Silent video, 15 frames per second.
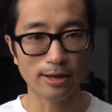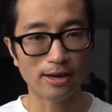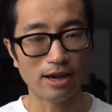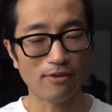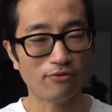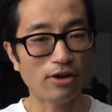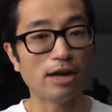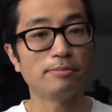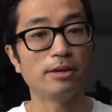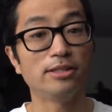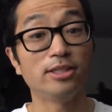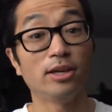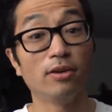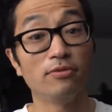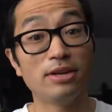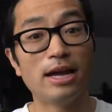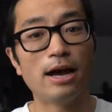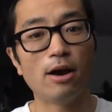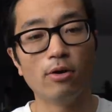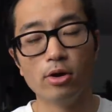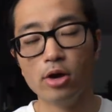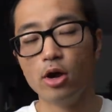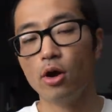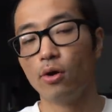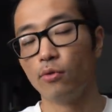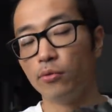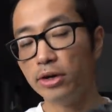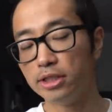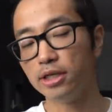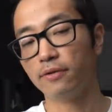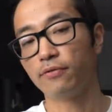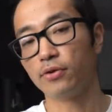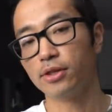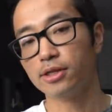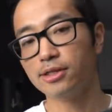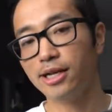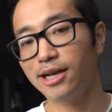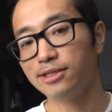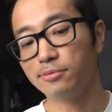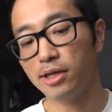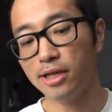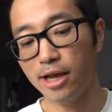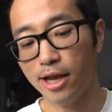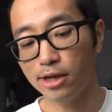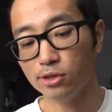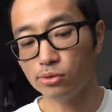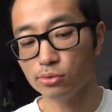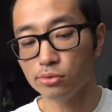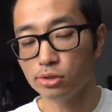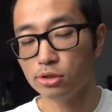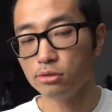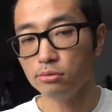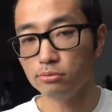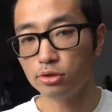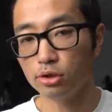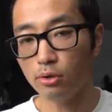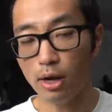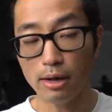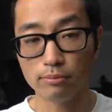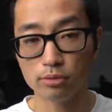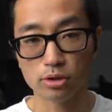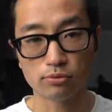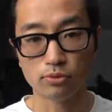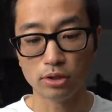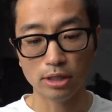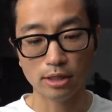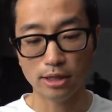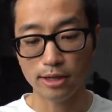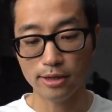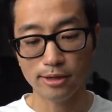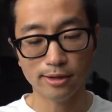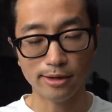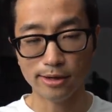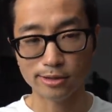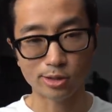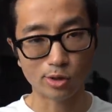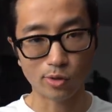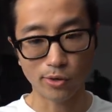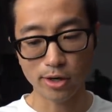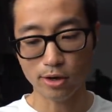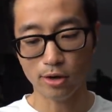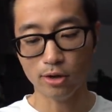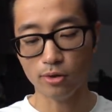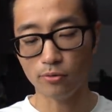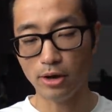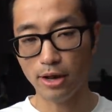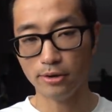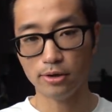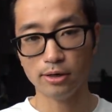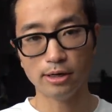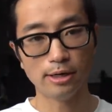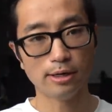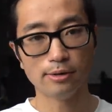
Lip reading: And I find myself now reaching for this as my casual shoe. So I'm just really like it as a great all-arounder.